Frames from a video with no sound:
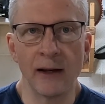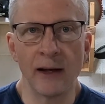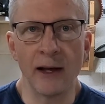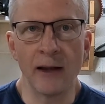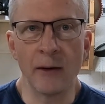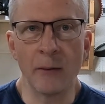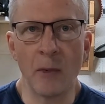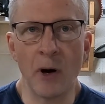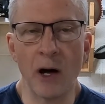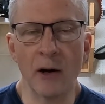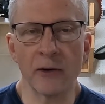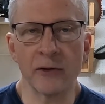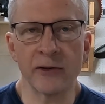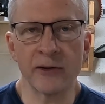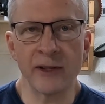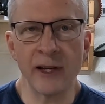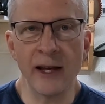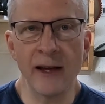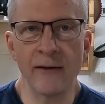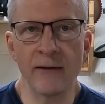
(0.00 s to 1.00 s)
and the Model
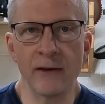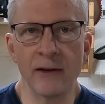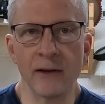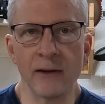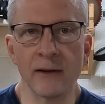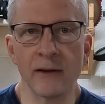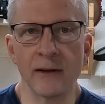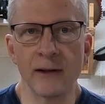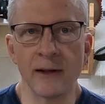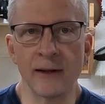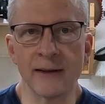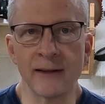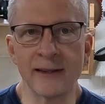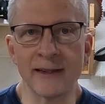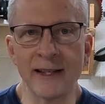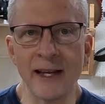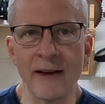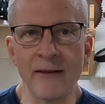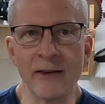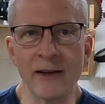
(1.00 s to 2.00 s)
7 is a
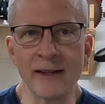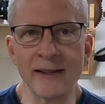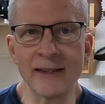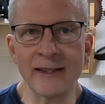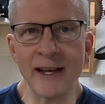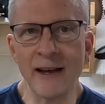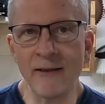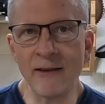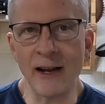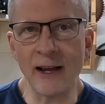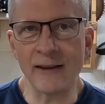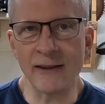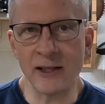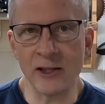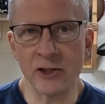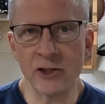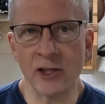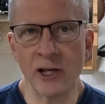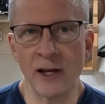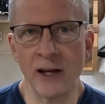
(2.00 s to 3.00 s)
7 7/8
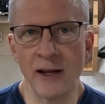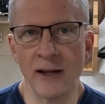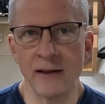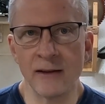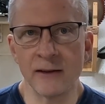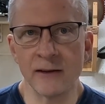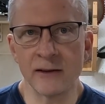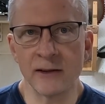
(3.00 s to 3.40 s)
inch cut.